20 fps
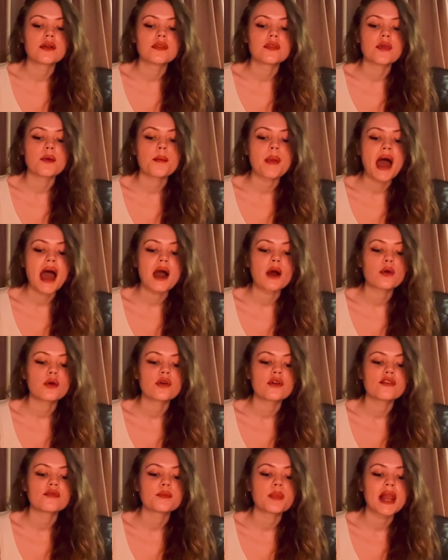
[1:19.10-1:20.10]
the
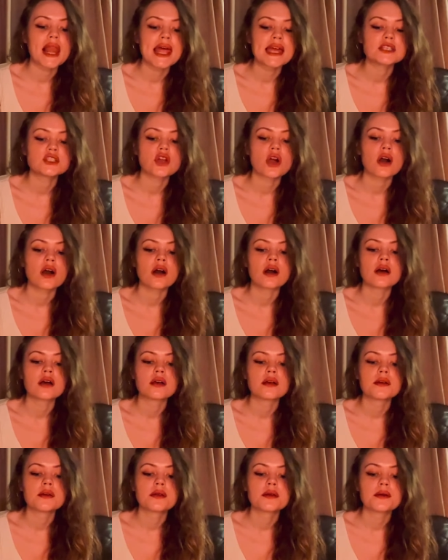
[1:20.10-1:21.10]
power of pleasure.
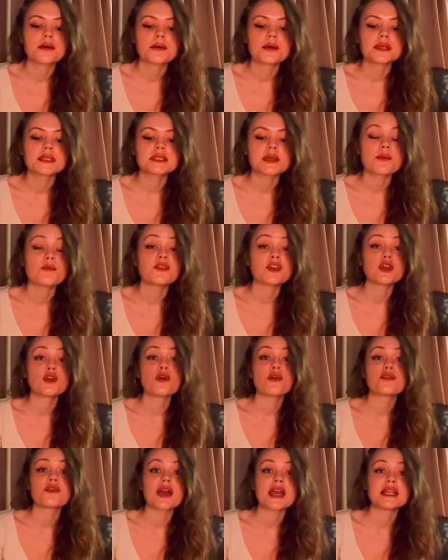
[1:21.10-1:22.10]
Something
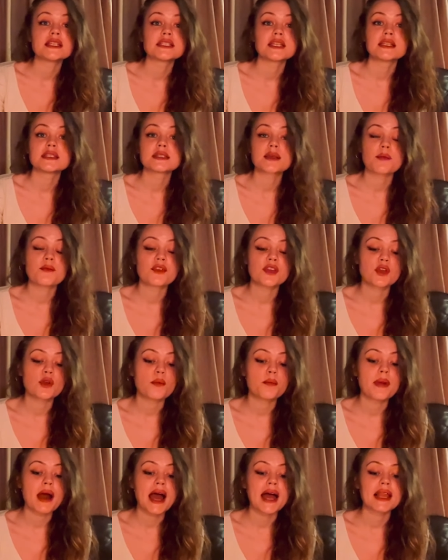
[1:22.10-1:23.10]
you're facing, something you're
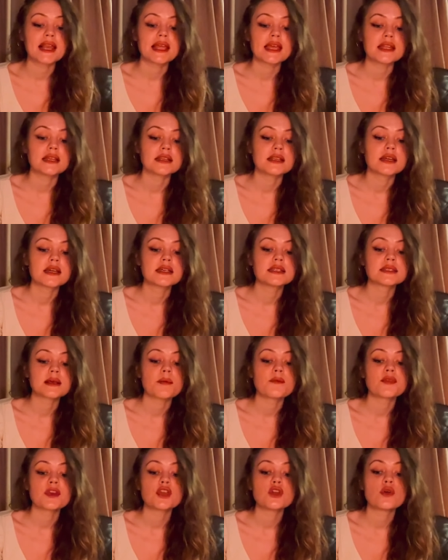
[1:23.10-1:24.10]
battling,
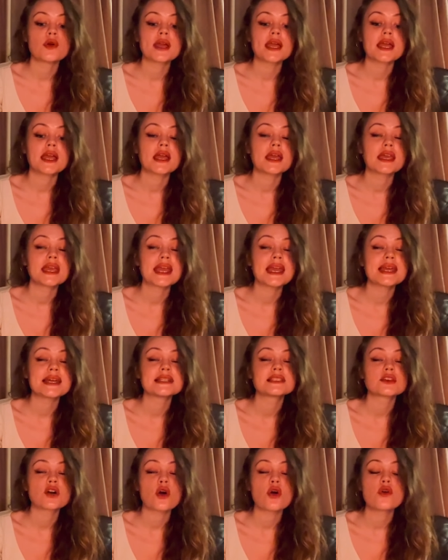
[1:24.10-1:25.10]
something you're
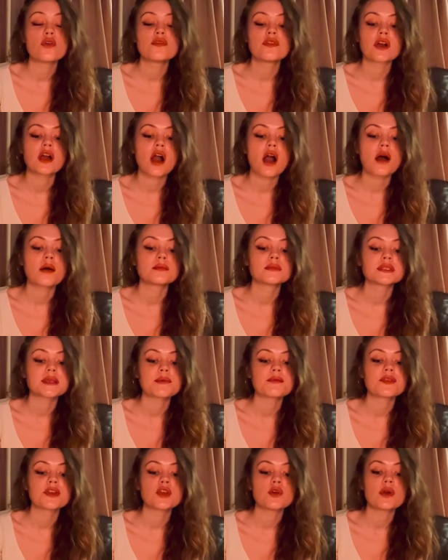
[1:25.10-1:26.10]
here to overcome,
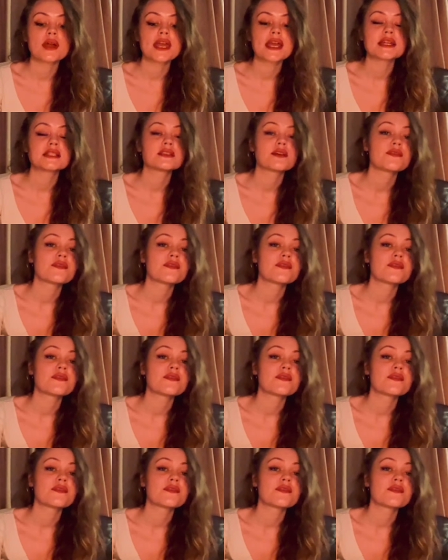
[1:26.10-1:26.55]
something you're here to